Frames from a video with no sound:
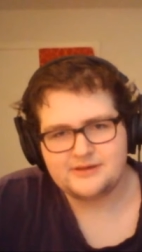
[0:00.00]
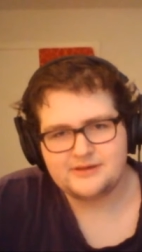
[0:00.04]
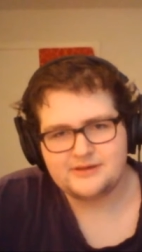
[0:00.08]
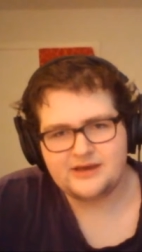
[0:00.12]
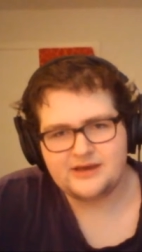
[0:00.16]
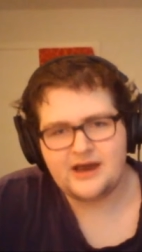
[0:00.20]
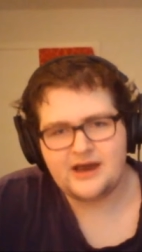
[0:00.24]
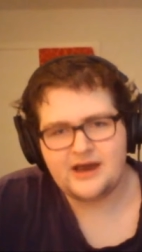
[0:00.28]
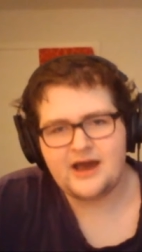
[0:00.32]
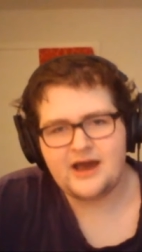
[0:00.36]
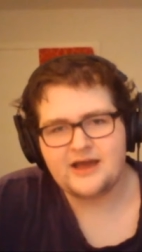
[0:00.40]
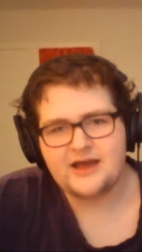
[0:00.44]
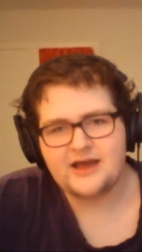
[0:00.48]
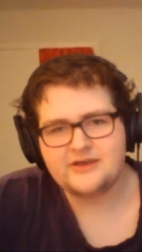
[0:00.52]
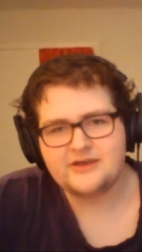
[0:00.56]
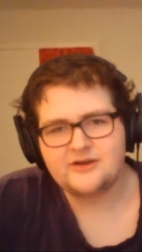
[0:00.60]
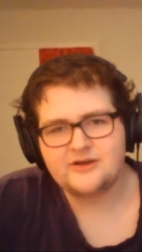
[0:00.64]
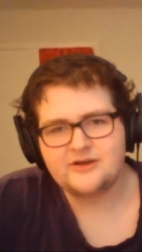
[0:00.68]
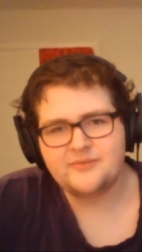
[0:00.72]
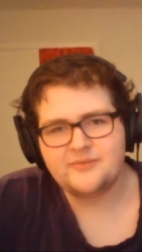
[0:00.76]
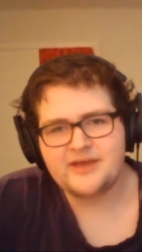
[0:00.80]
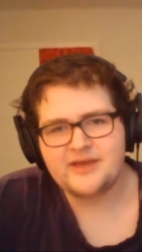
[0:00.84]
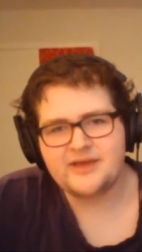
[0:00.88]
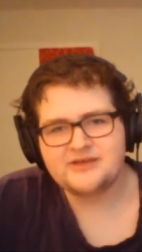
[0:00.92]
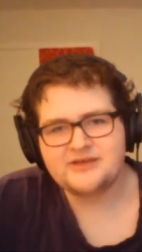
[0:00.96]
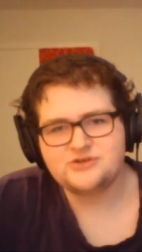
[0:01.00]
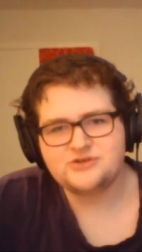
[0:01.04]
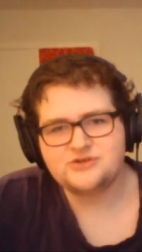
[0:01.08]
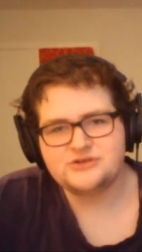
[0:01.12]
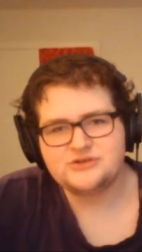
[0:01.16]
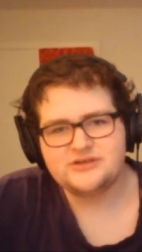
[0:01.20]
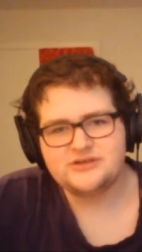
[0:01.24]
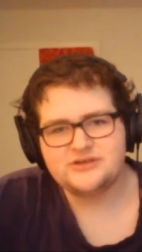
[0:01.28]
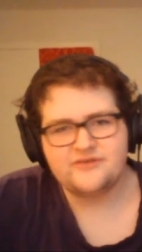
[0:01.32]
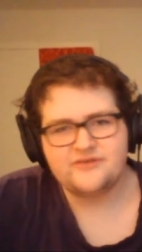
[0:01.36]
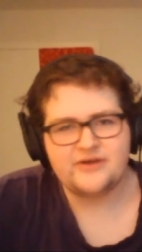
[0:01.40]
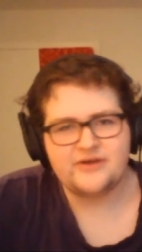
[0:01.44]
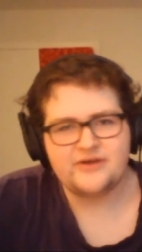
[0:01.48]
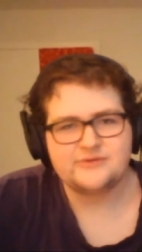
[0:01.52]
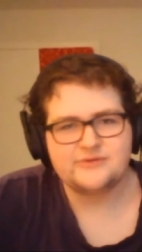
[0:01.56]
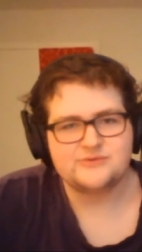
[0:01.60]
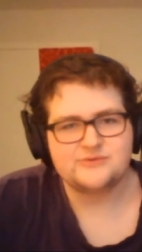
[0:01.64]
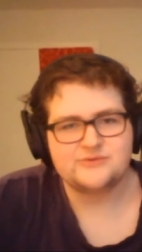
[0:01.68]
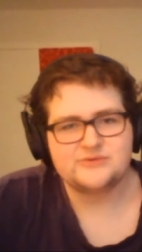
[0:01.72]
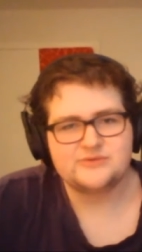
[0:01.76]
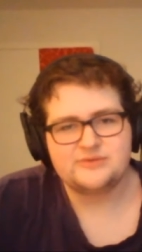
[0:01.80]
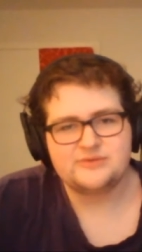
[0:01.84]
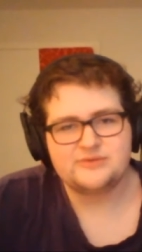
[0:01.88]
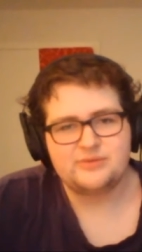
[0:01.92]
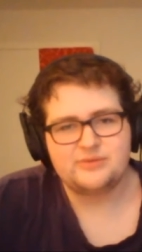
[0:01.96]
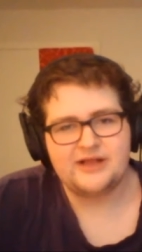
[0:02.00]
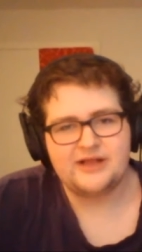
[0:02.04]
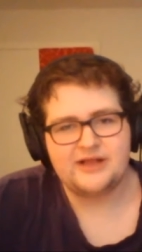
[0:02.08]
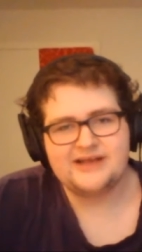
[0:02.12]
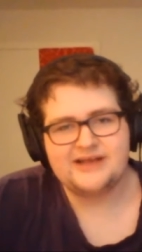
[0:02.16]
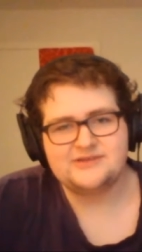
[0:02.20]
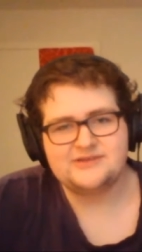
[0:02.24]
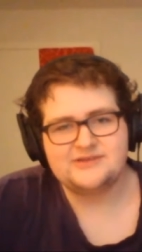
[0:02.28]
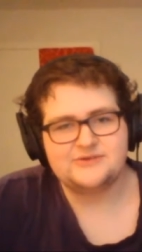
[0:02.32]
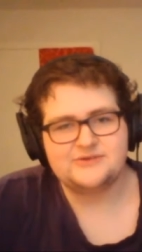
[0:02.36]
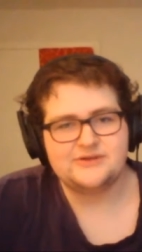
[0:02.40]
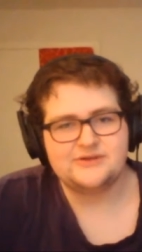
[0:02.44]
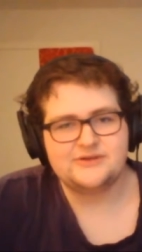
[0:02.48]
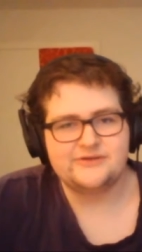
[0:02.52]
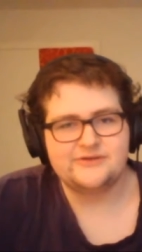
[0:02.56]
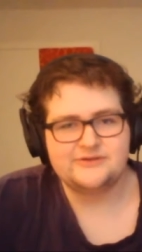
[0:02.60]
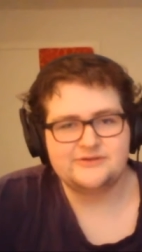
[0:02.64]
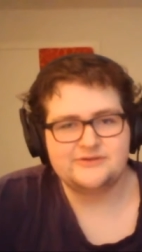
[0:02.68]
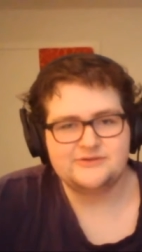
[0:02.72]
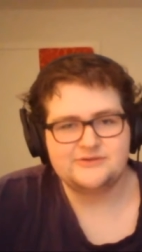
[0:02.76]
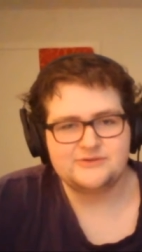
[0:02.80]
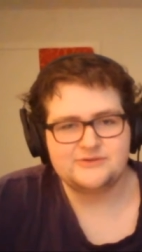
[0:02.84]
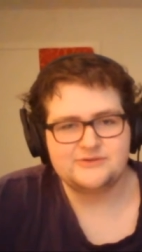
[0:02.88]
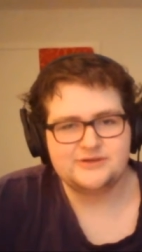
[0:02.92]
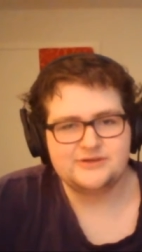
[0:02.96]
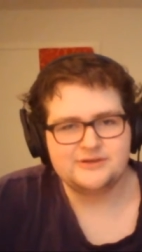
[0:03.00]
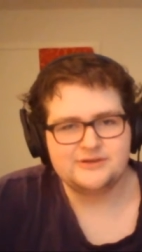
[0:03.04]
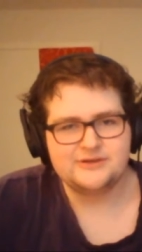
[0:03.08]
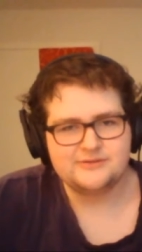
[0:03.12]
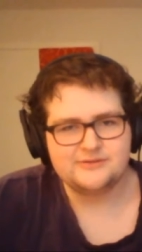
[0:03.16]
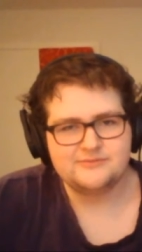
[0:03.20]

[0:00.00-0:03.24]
I could imagine if I was really plastered, I would enjoy it.